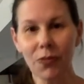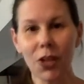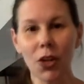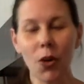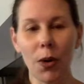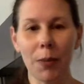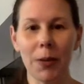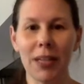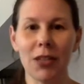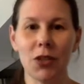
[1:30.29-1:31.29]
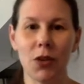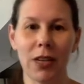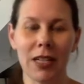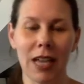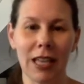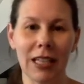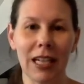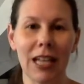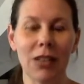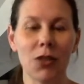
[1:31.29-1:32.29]
incorporate
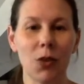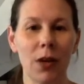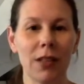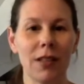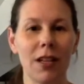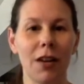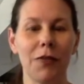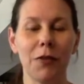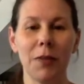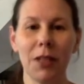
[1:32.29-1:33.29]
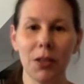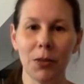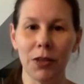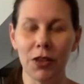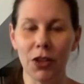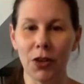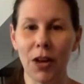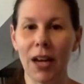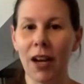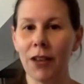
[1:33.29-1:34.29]
storytelling and stories that are familiar with you,
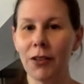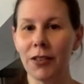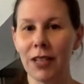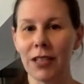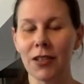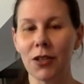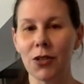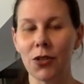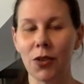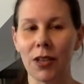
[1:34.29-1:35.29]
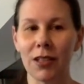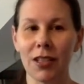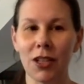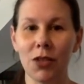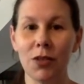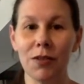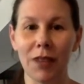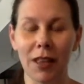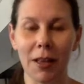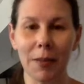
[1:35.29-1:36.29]
and other things are stories that you
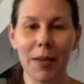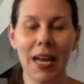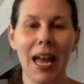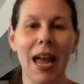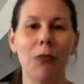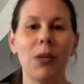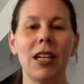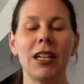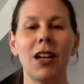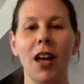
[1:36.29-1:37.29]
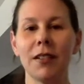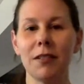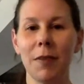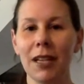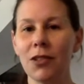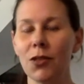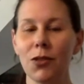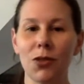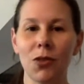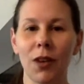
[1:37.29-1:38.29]
develop, and we can customize
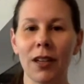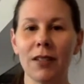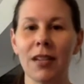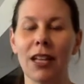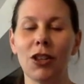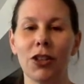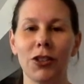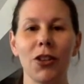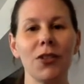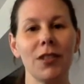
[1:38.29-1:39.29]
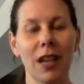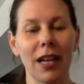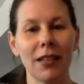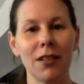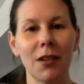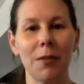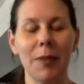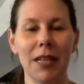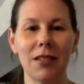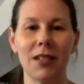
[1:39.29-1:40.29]
those stories and learn those signs that are
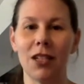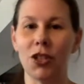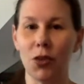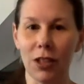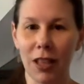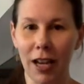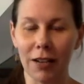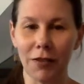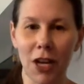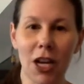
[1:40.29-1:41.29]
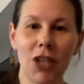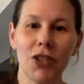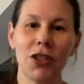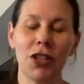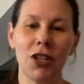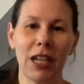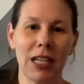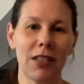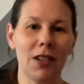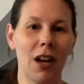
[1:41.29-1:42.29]
based in your life so that your
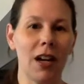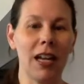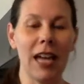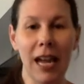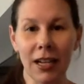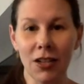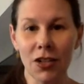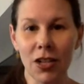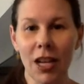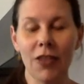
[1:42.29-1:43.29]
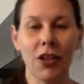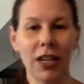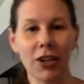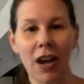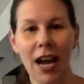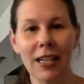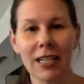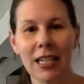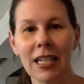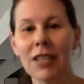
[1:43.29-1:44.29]
kids are engaged, they're
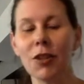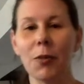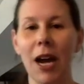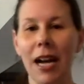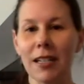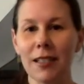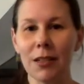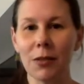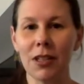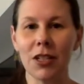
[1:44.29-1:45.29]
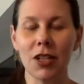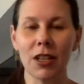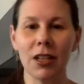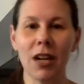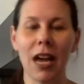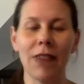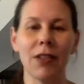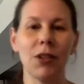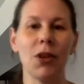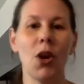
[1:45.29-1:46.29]
interacting, they're practicing with each other, and
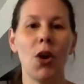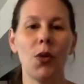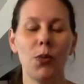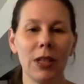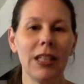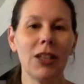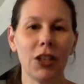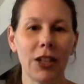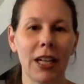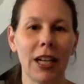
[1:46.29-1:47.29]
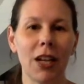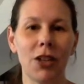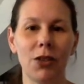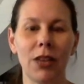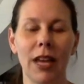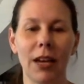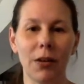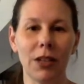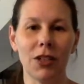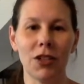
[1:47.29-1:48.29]
they're really learning a new
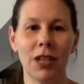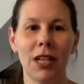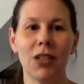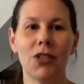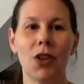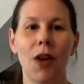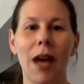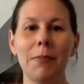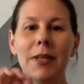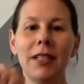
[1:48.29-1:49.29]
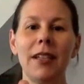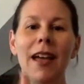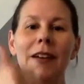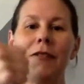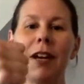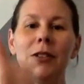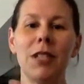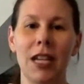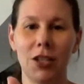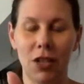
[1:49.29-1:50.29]
language. So I build a
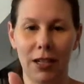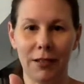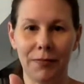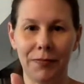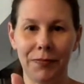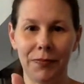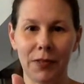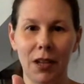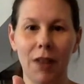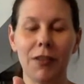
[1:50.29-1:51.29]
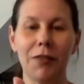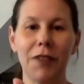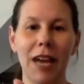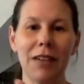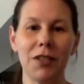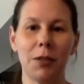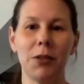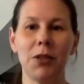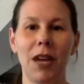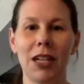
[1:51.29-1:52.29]
foundation of the 5
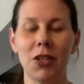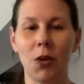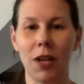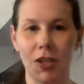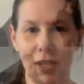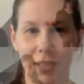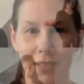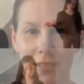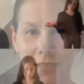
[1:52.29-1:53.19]
WH questions.